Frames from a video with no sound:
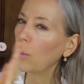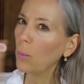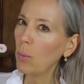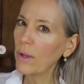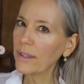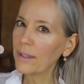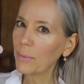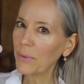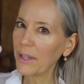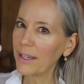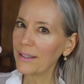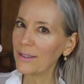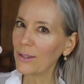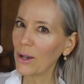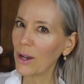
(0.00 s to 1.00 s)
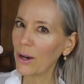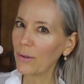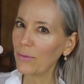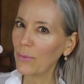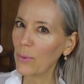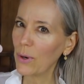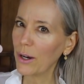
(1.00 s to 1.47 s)
what the plans are
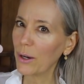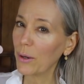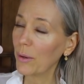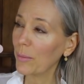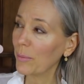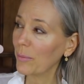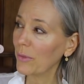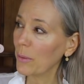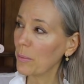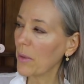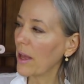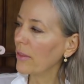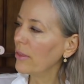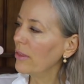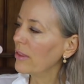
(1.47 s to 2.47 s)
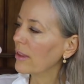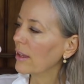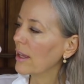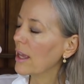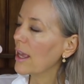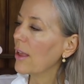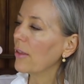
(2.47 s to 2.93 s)
for the month.
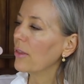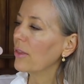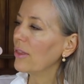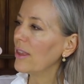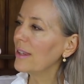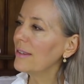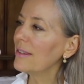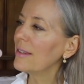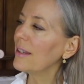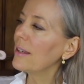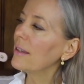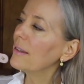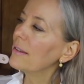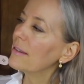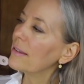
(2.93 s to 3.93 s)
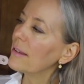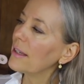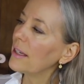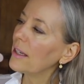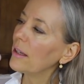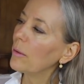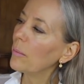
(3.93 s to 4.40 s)
This is
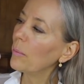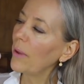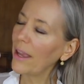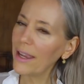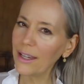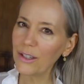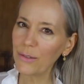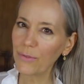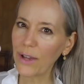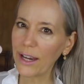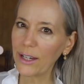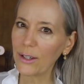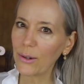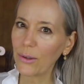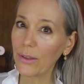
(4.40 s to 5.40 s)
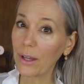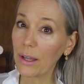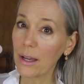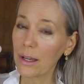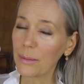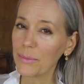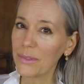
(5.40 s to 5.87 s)
the page finder that
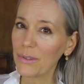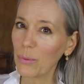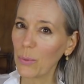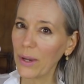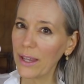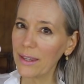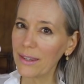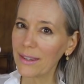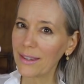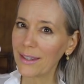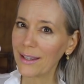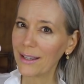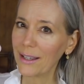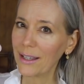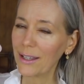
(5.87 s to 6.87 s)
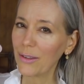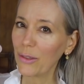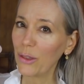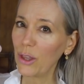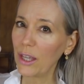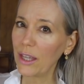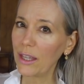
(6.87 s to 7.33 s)
comes with
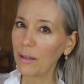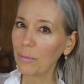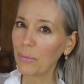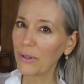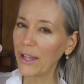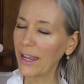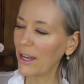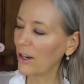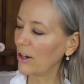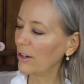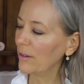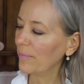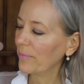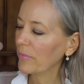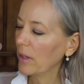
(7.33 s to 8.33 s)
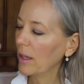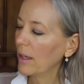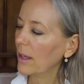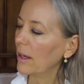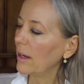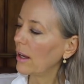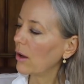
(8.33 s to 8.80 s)
the planner.
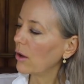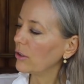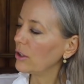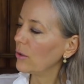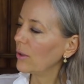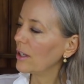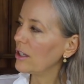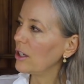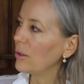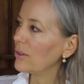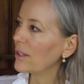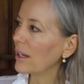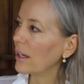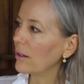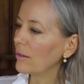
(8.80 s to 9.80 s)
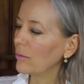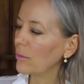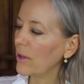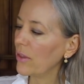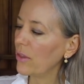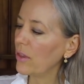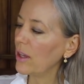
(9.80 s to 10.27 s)
Now you can use it
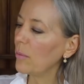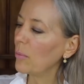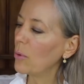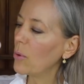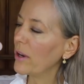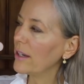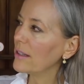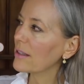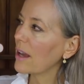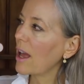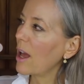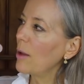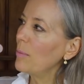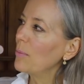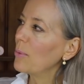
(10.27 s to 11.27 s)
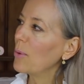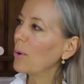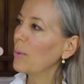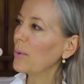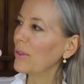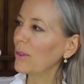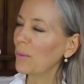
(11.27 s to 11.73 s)
with the point up
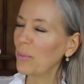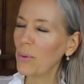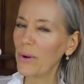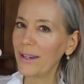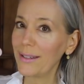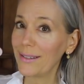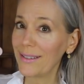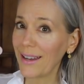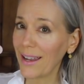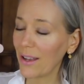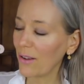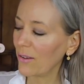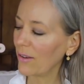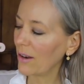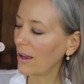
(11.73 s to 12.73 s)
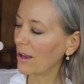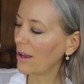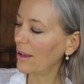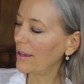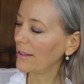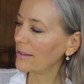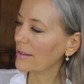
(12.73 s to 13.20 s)
or with the point down.
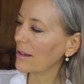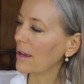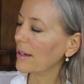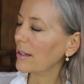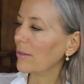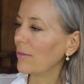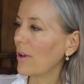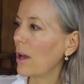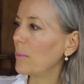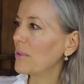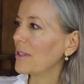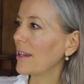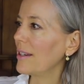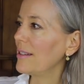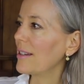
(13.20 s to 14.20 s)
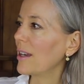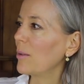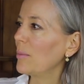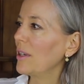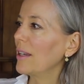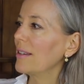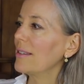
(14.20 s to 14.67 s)
It's kind of upside
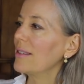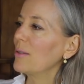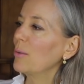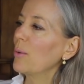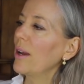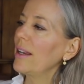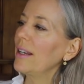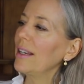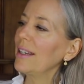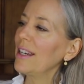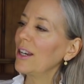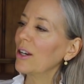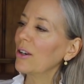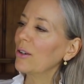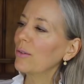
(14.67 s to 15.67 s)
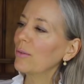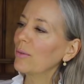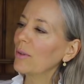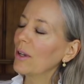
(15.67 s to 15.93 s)
down because the writing here